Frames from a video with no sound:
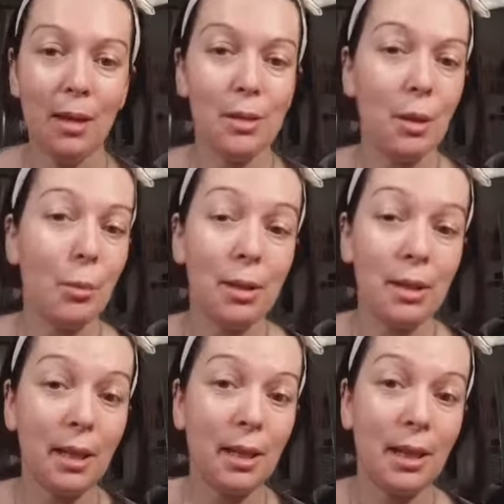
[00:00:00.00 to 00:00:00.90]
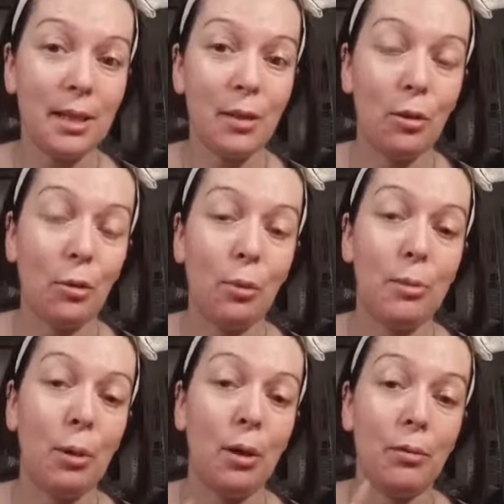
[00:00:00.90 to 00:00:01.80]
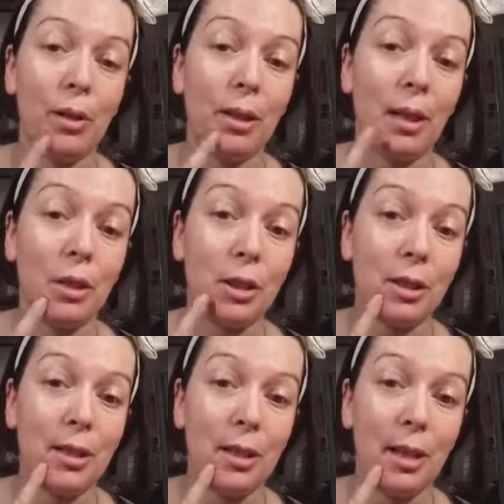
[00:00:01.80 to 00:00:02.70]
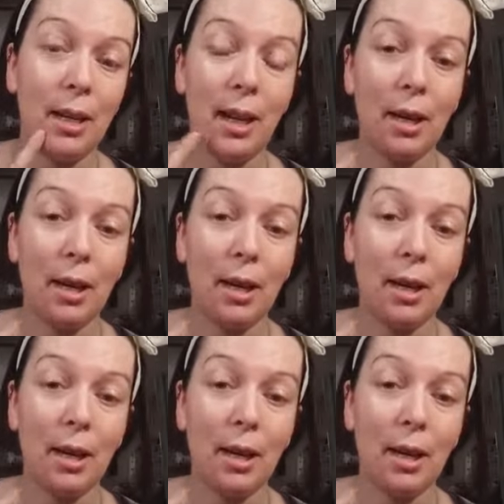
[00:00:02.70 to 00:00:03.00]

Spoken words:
So my skin isn't always perfect, as you can see.